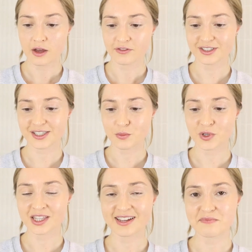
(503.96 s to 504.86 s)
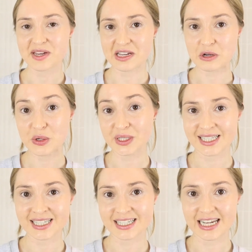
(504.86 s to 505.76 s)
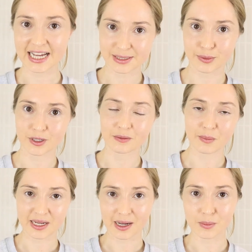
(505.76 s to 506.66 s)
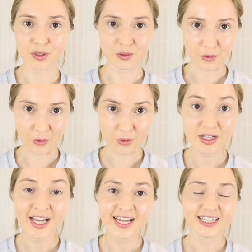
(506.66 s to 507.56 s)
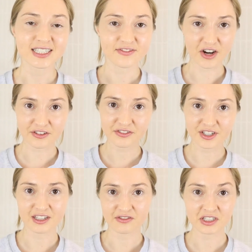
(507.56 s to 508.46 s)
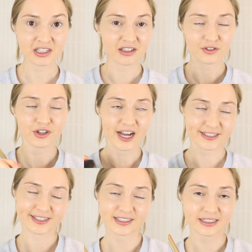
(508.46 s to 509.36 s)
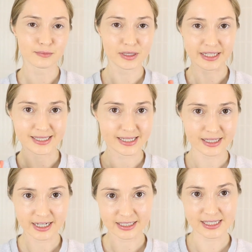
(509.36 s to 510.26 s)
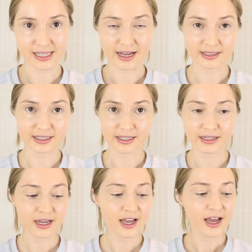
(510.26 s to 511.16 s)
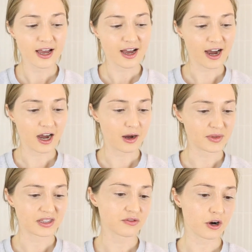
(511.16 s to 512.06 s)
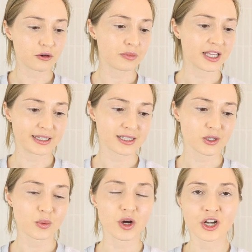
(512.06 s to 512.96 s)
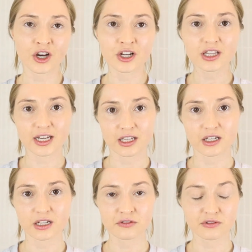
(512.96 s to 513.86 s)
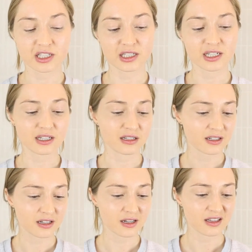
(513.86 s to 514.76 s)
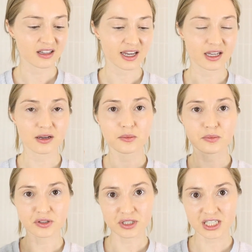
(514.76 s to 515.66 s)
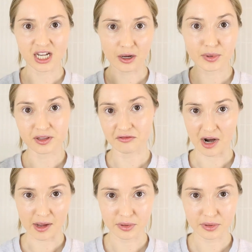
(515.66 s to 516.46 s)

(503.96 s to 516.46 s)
for someone like me who isn't an expert at makeup at all, it's very forgiving if you accidentally place it like slightly in the wrong place or whatnot. Like you can really like build it up in the right